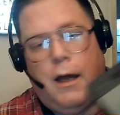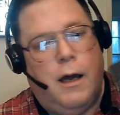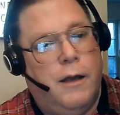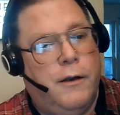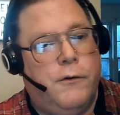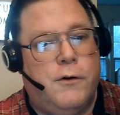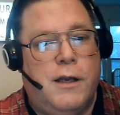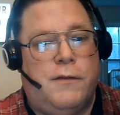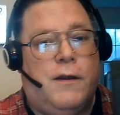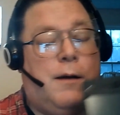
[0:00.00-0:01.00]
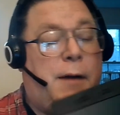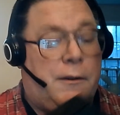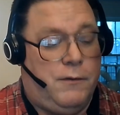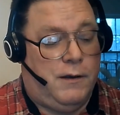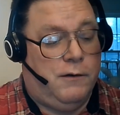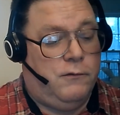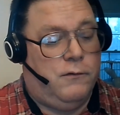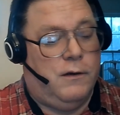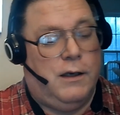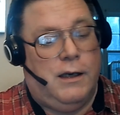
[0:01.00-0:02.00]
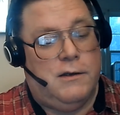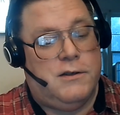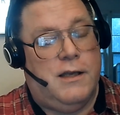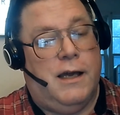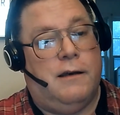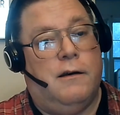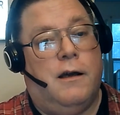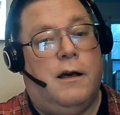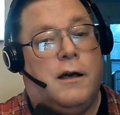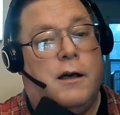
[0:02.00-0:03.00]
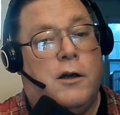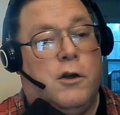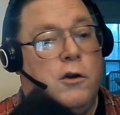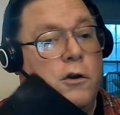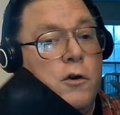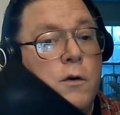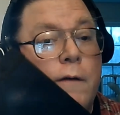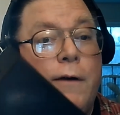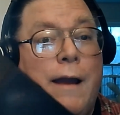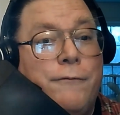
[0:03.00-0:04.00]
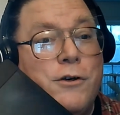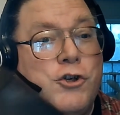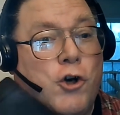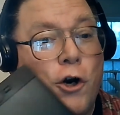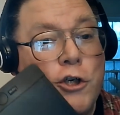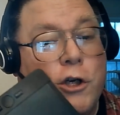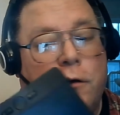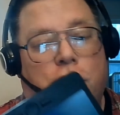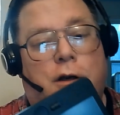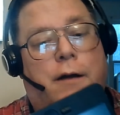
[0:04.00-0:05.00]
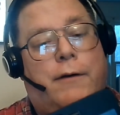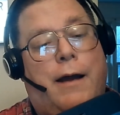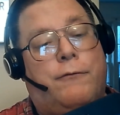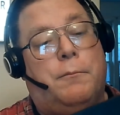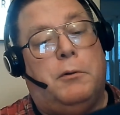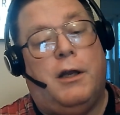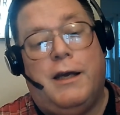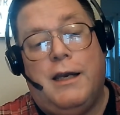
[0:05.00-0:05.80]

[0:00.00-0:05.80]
Another neat thing about this is that you never have to charge it. You never have to plug